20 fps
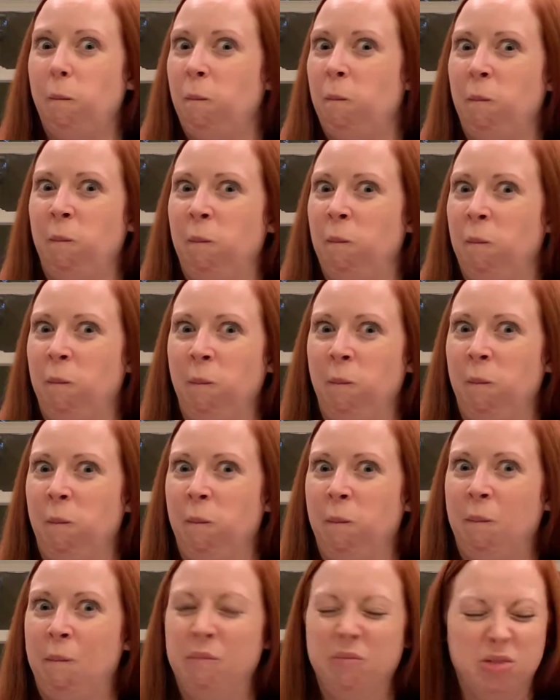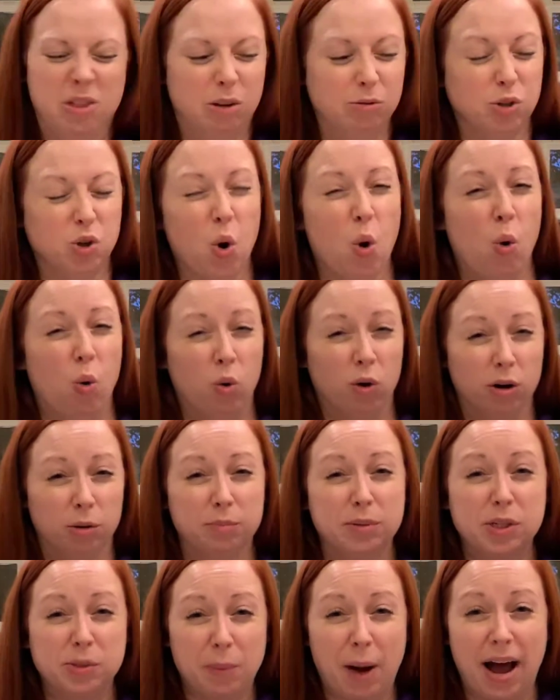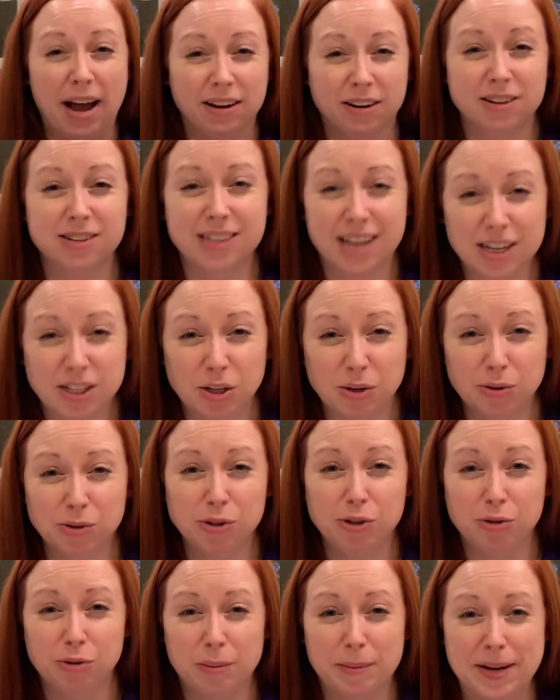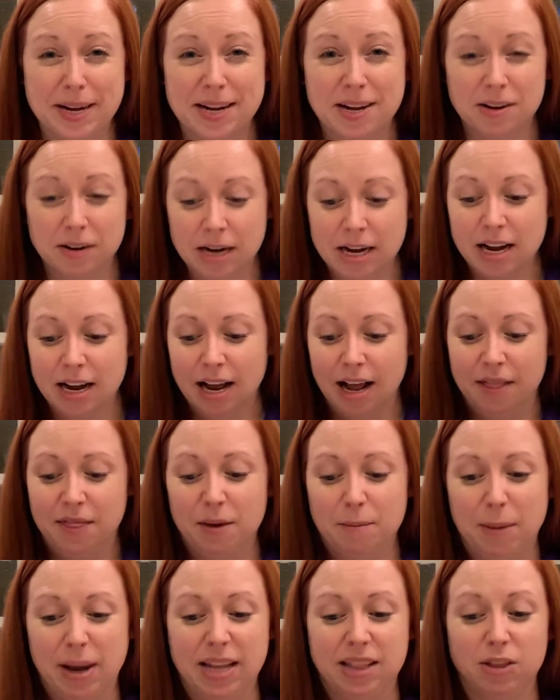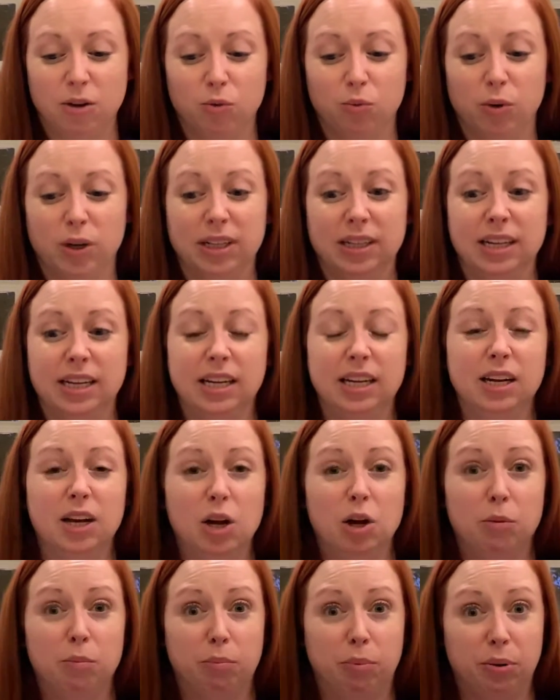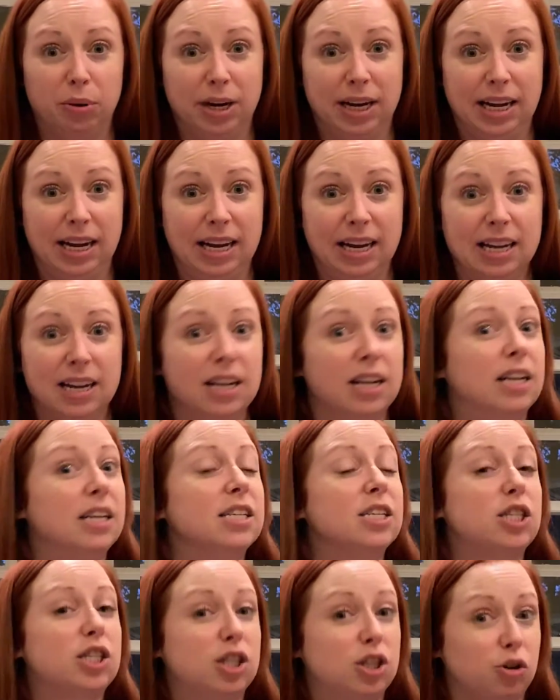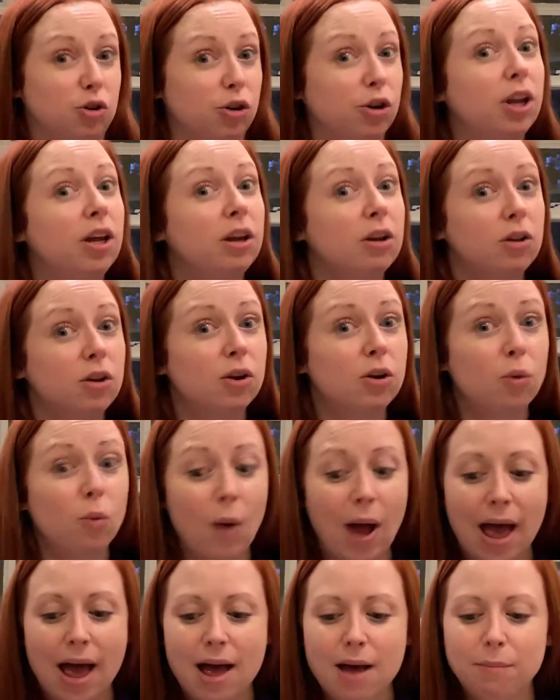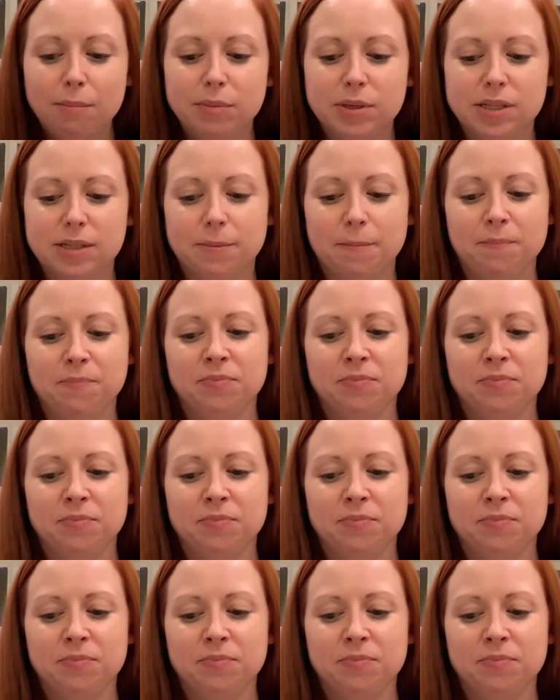Mm-mm. Those orb spiders I told you about that make the really pretty circular webs,